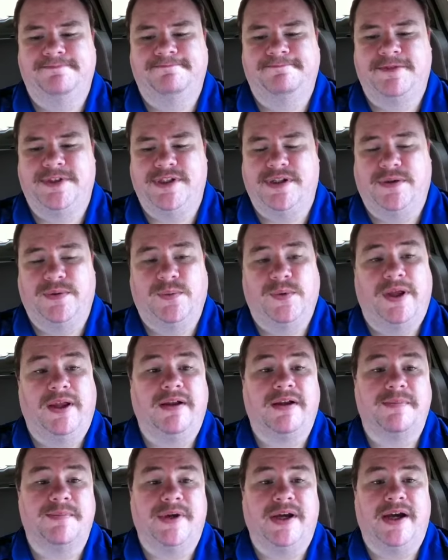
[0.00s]
So
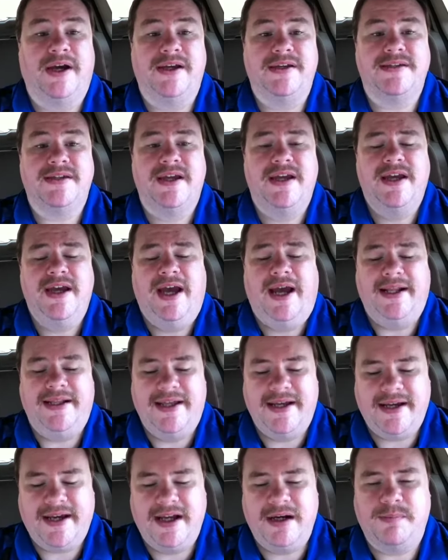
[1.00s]
welcome, guys. And
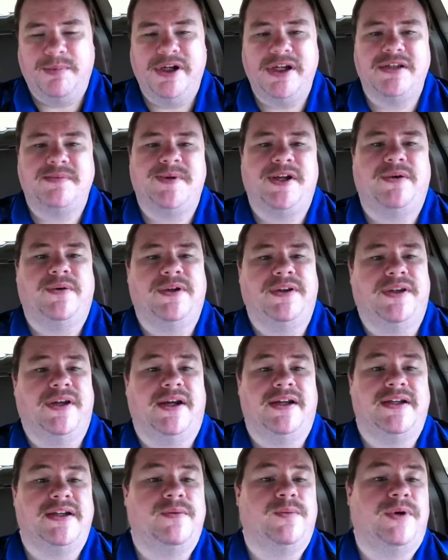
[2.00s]
that kind of brings me to one thing
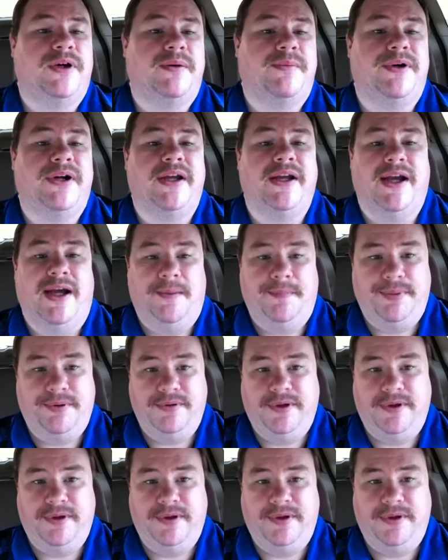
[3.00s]
I did want to bring up.